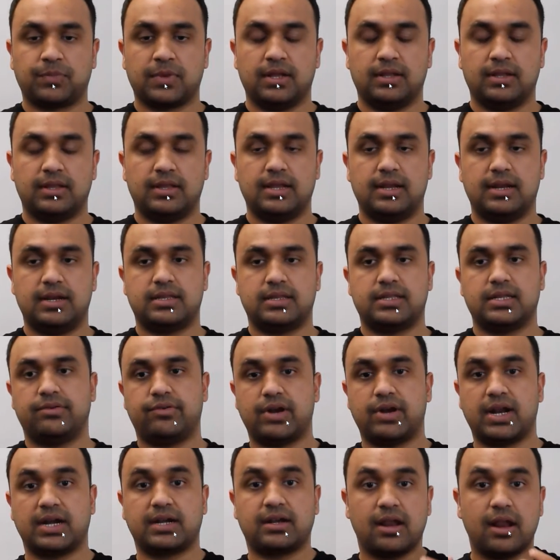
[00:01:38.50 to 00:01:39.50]
it's a
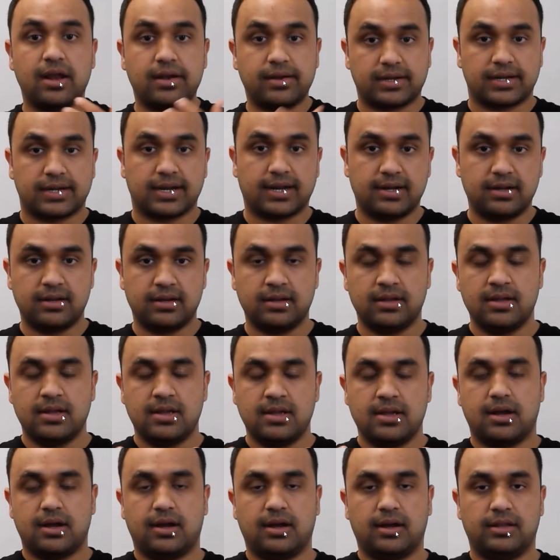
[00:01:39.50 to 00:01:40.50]
direct intent.
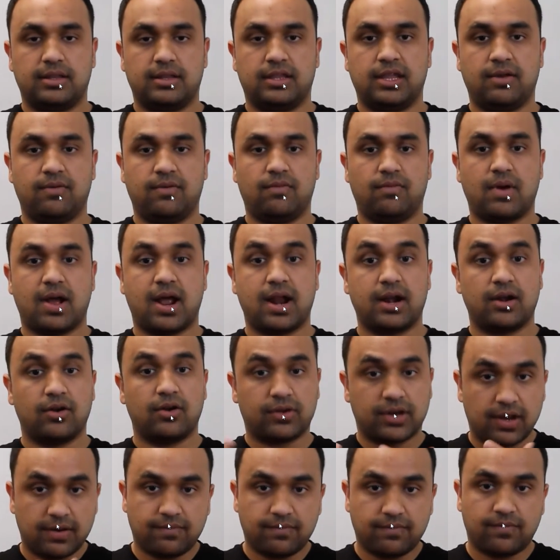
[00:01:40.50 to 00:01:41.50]
They are
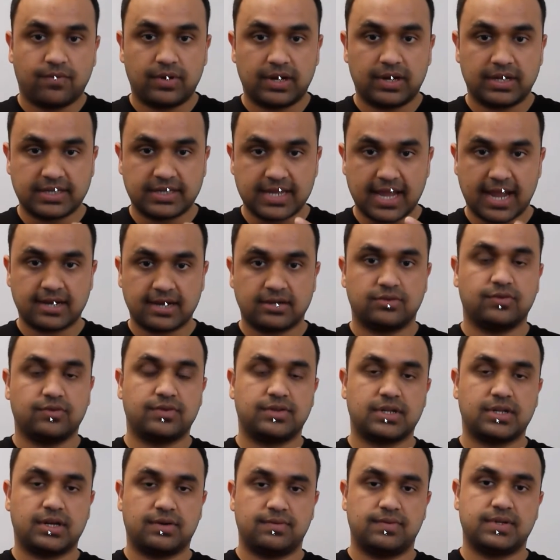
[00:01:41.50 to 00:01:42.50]
looking for exact those
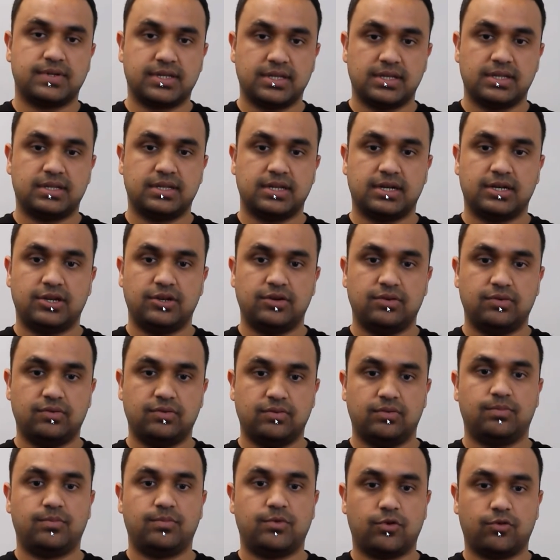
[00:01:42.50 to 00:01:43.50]
services that
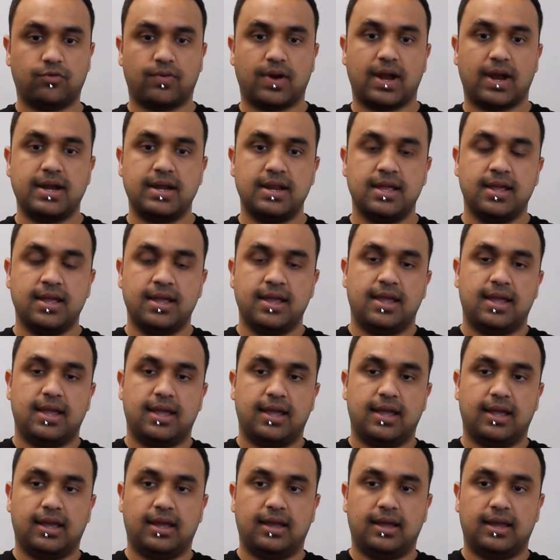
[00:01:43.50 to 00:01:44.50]
you provide,
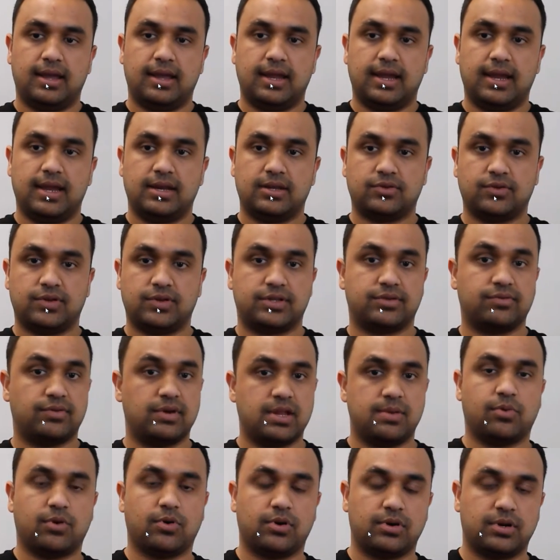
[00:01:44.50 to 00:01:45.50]
and so it's really
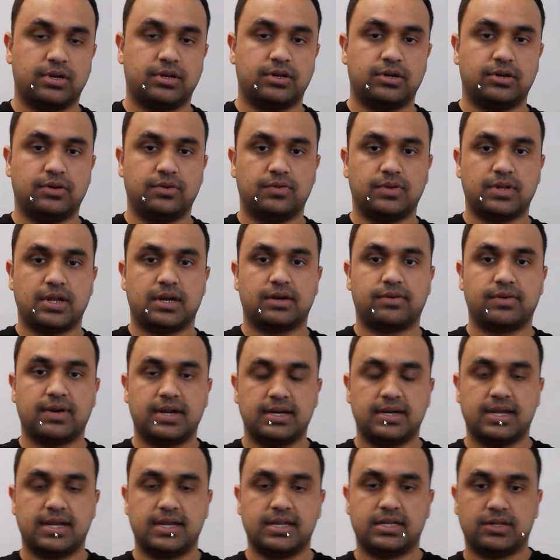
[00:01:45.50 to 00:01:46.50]
important to do that, right,
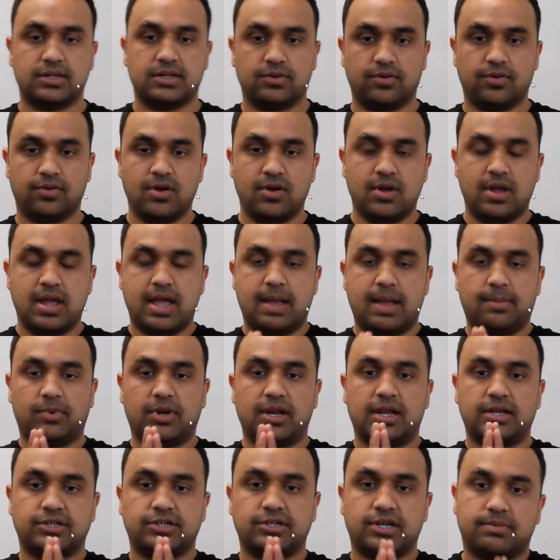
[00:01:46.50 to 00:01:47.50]
guys? So I'm gonna
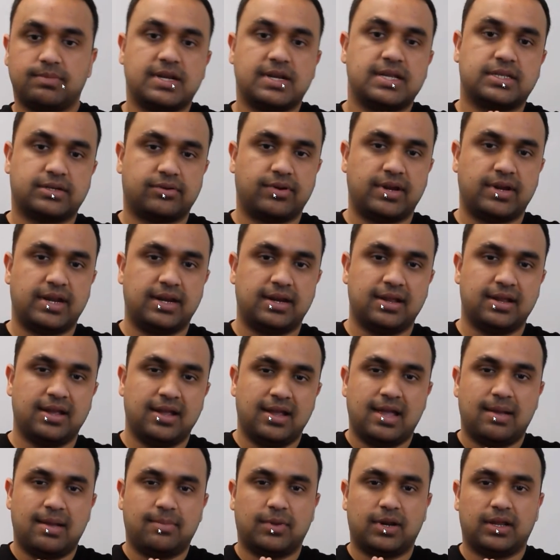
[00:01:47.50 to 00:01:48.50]
share my screen.
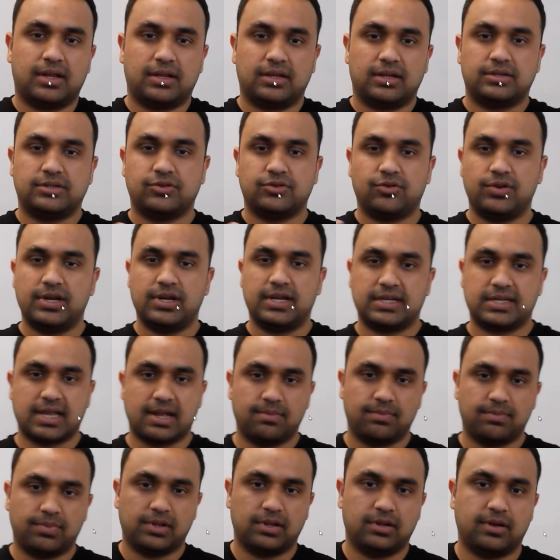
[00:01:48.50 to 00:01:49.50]
I'm gonna show you an
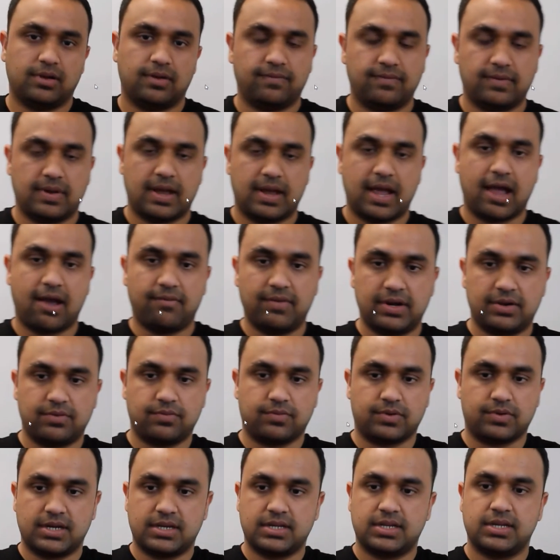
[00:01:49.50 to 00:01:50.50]
example of how it
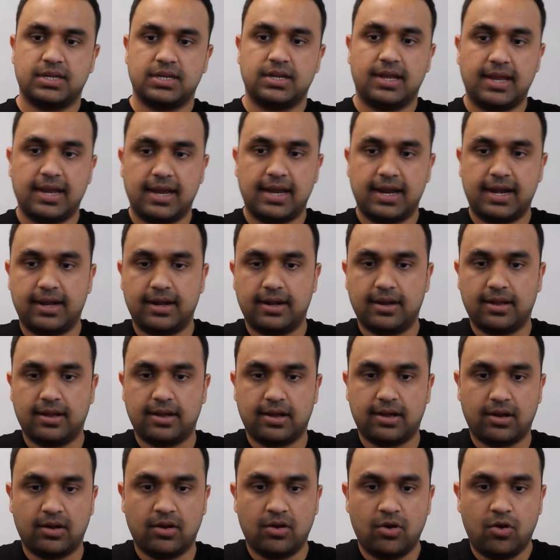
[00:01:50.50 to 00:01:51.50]
works and
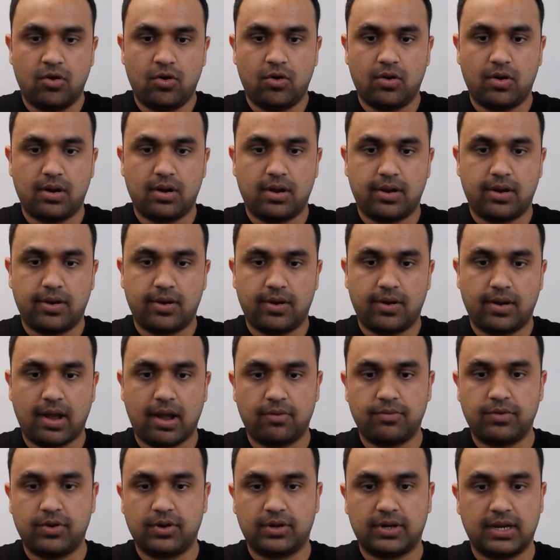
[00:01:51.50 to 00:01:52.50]
how
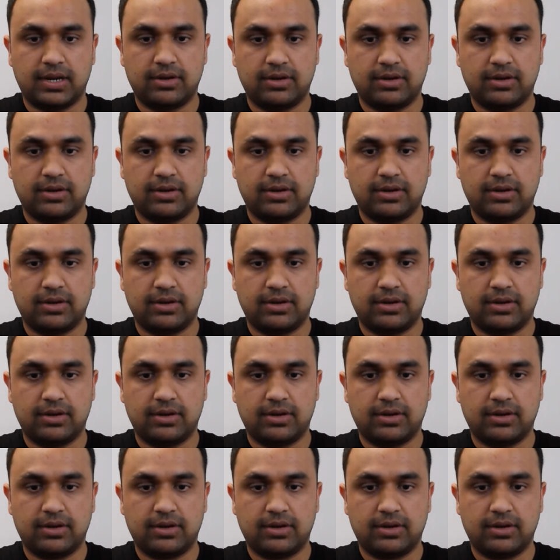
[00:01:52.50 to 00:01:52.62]
you can